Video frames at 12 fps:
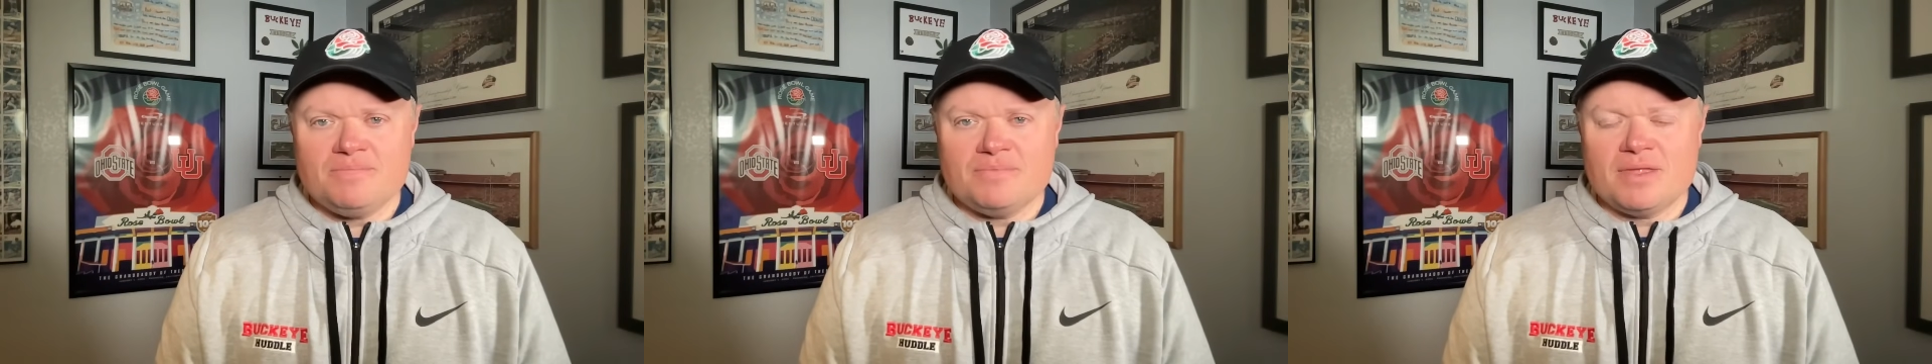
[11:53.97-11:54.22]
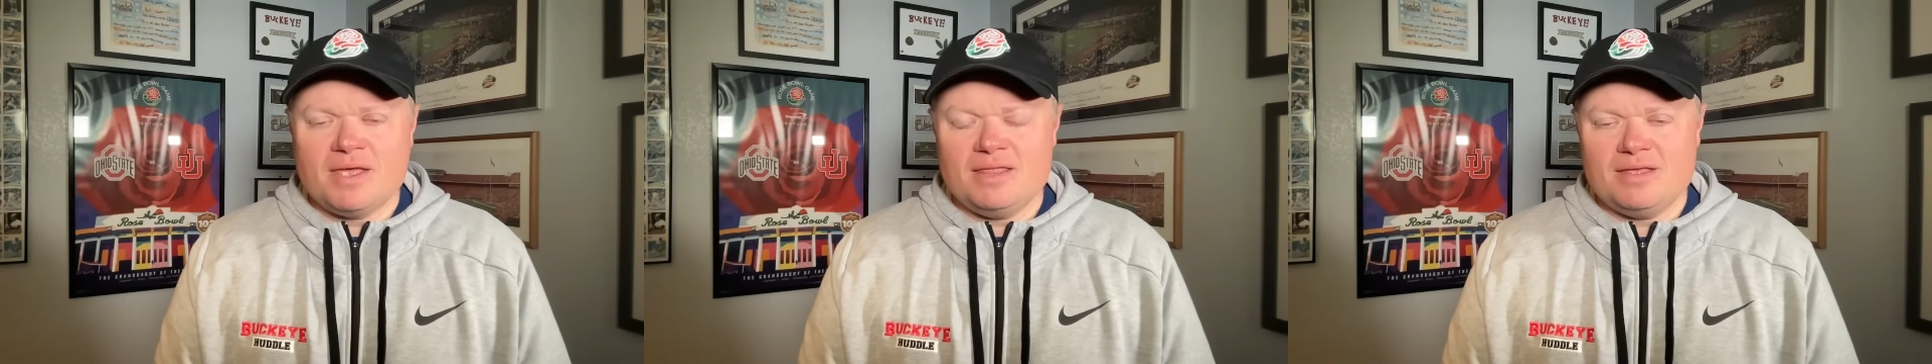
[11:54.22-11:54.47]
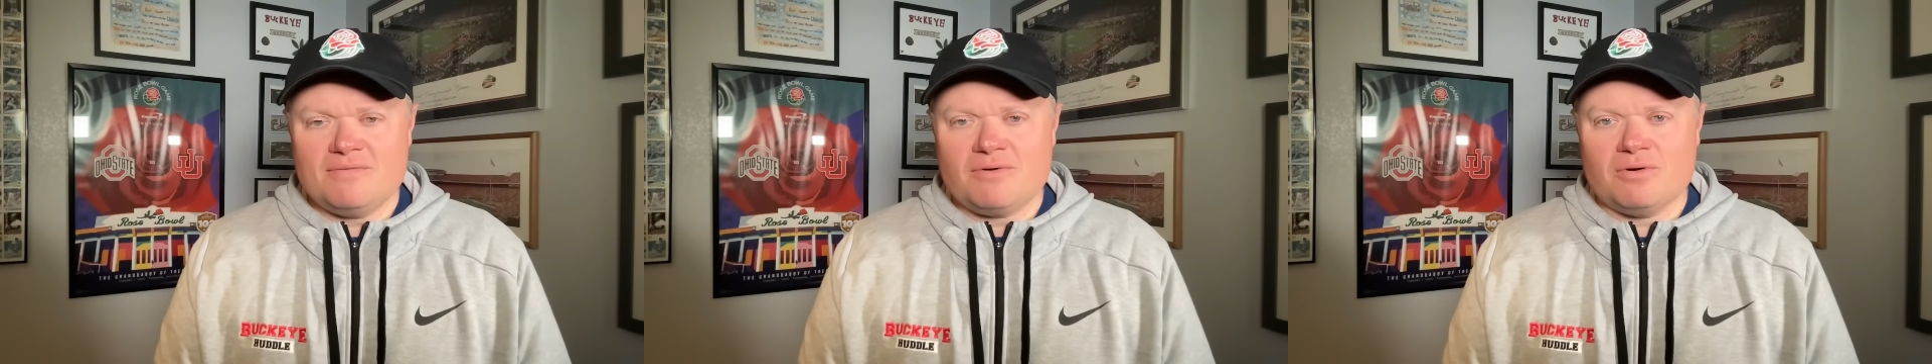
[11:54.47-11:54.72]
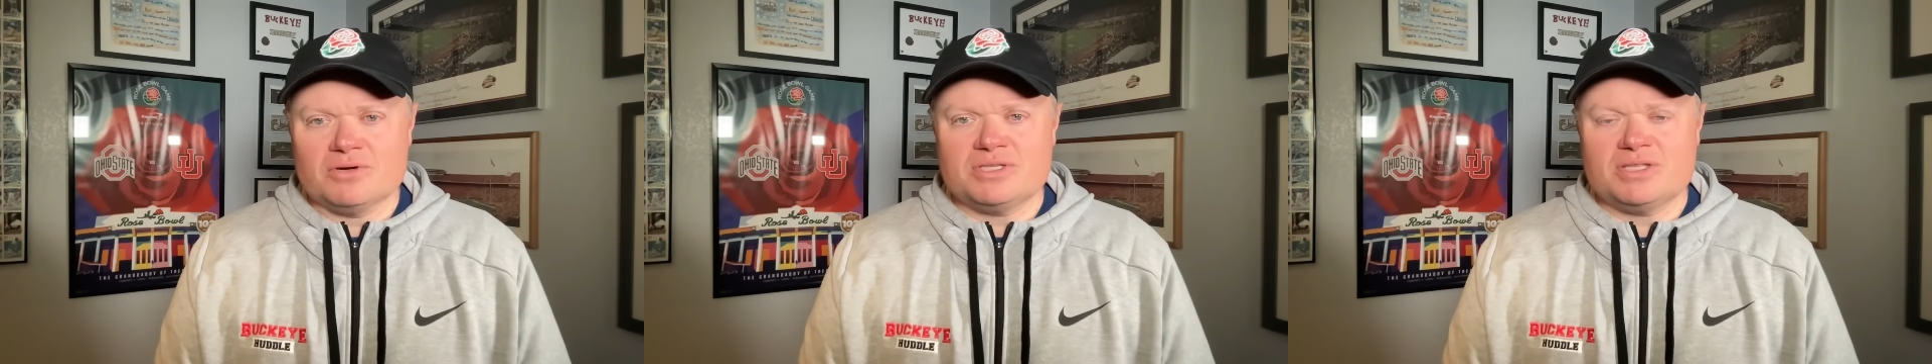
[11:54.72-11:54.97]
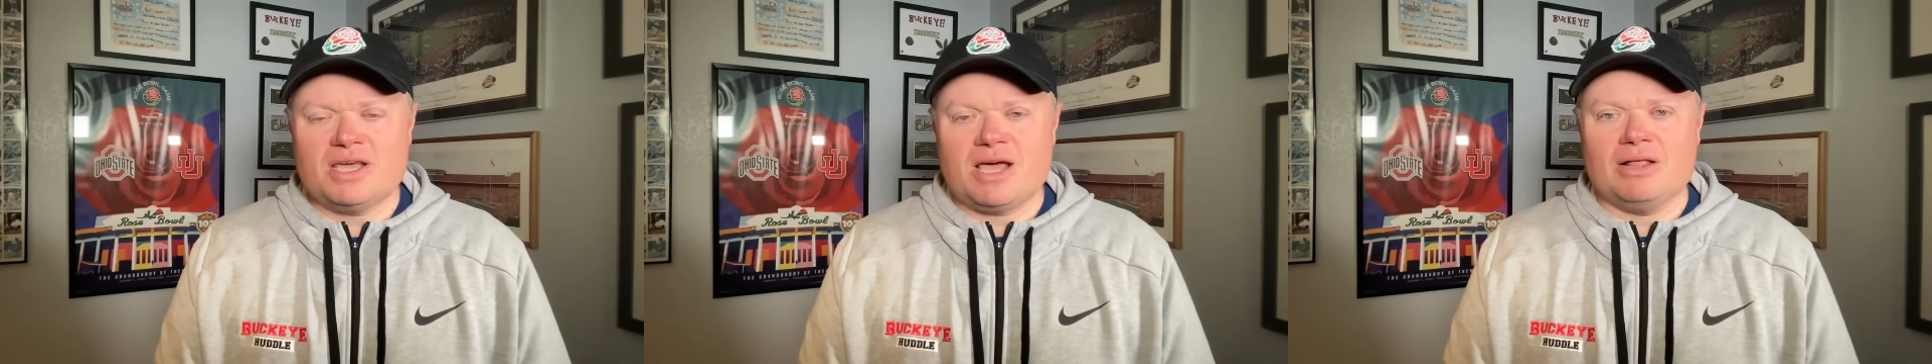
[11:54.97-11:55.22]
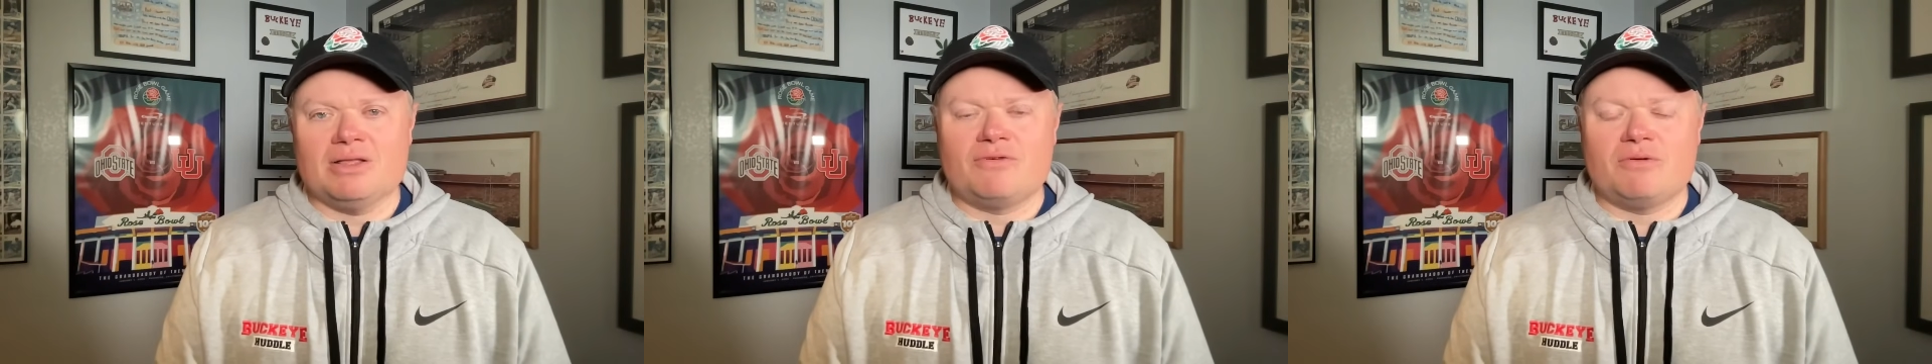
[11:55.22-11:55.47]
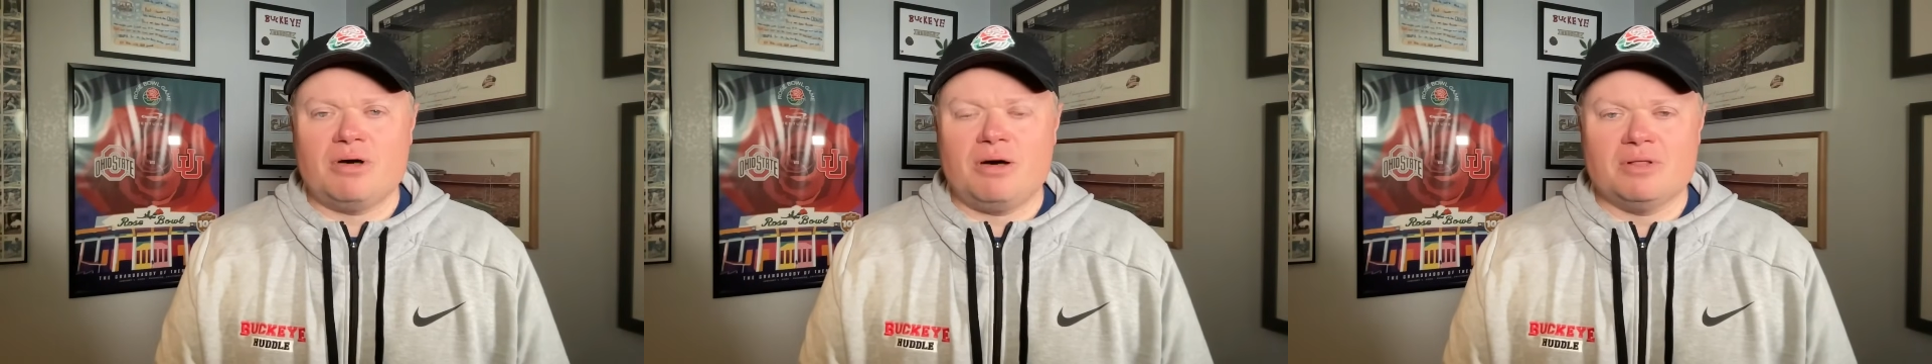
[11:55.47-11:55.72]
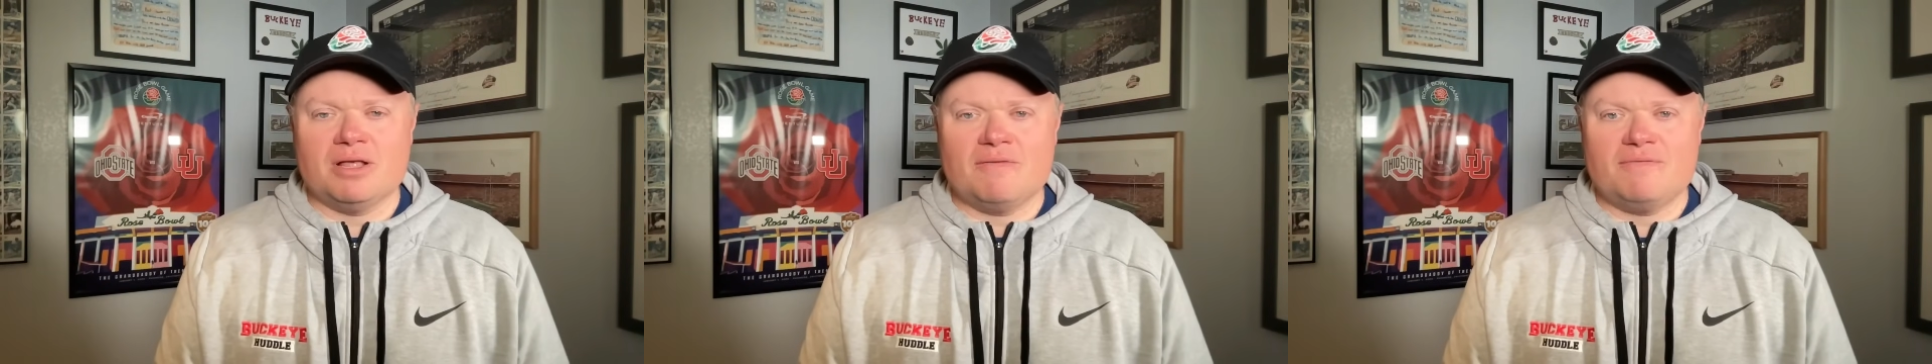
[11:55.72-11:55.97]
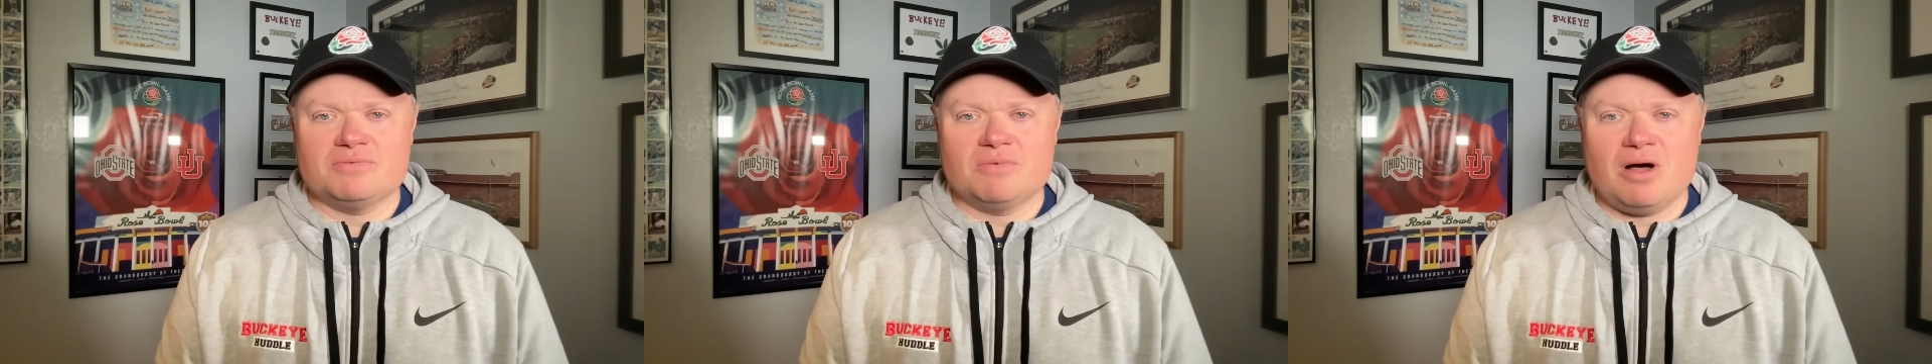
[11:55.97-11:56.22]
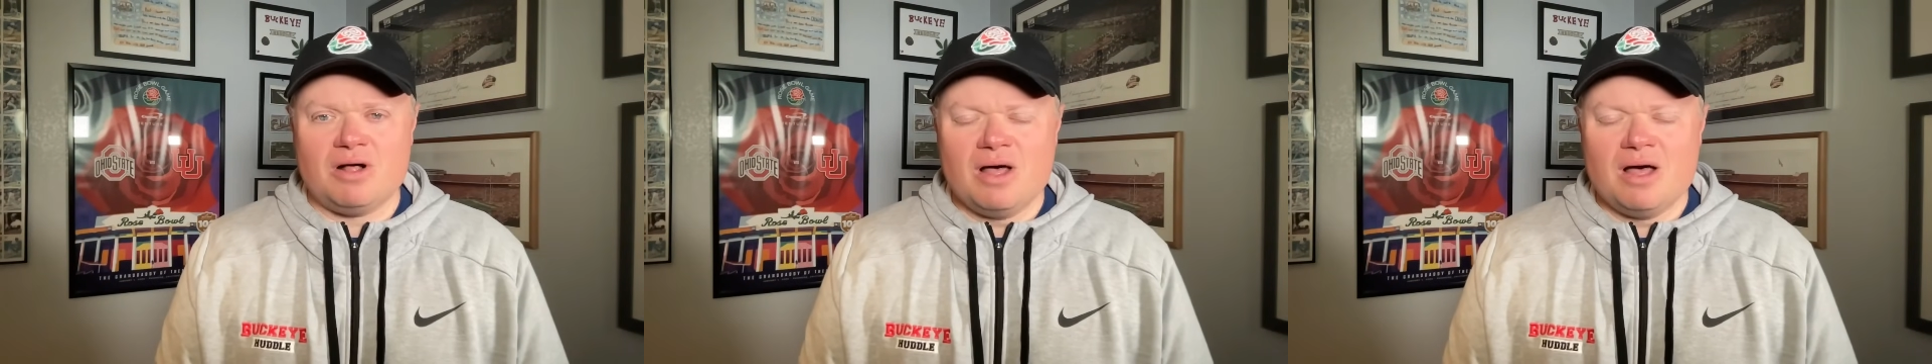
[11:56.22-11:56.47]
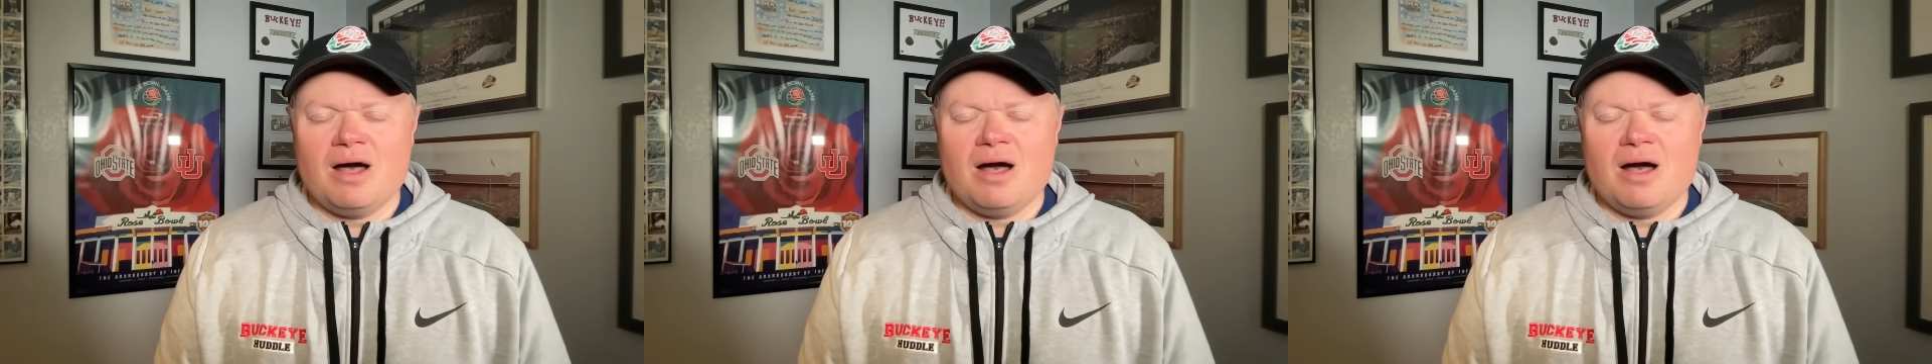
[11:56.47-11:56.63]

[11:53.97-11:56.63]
and then of course the college football playoff as well.